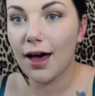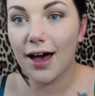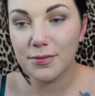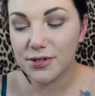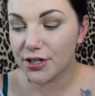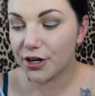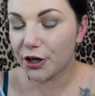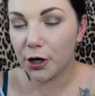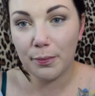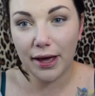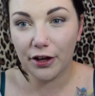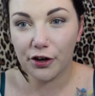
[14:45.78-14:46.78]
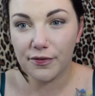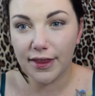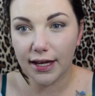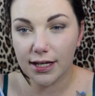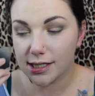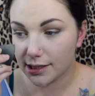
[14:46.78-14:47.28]
I'm just going to go back over
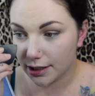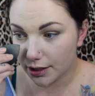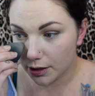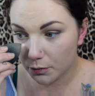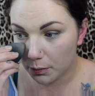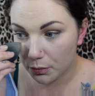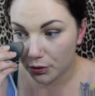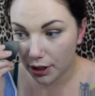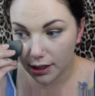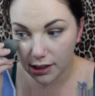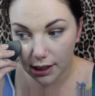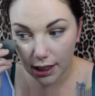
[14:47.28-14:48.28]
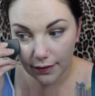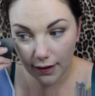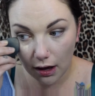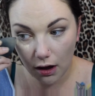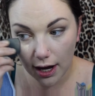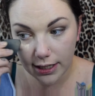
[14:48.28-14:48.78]
that concealer that we put underneath
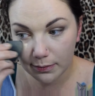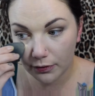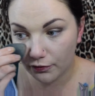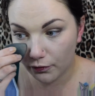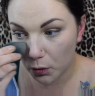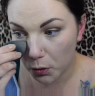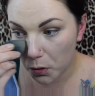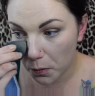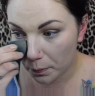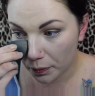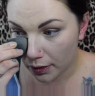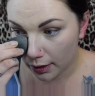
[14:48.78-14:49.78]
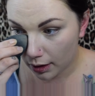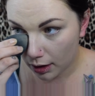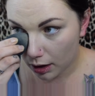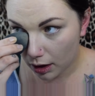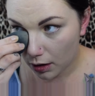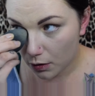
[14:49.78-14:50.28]
our eyes before
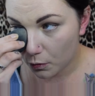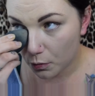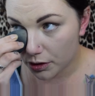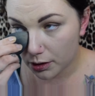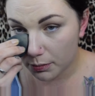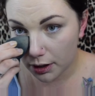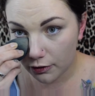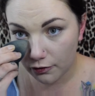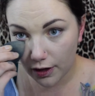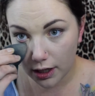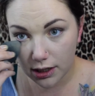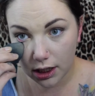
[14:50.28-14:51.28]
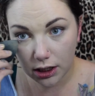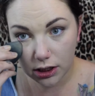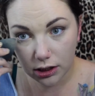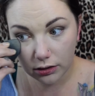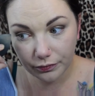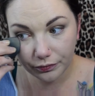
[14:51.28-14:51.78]
with a bit of foundation